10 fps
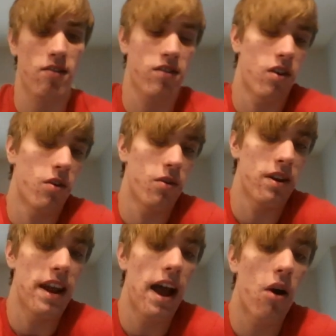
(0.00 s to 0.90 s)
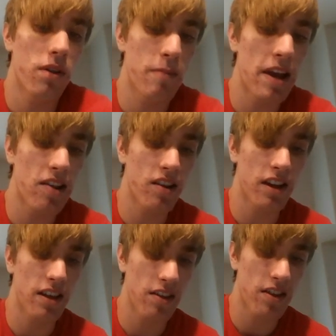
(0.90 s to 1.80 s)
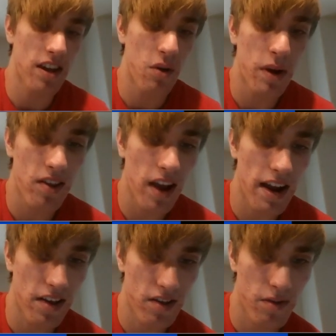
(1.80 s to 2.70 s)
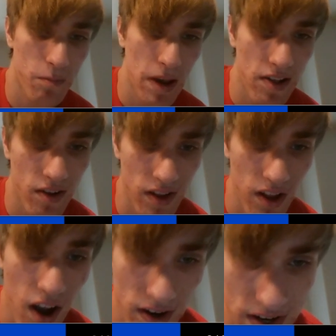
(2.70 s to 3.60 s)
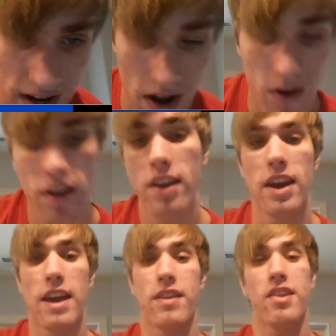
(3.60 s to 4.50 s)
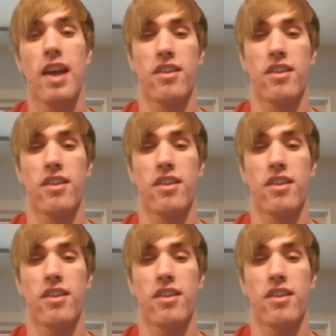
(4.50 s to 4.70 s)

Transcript: So now basically the queen side is basically locked now, and this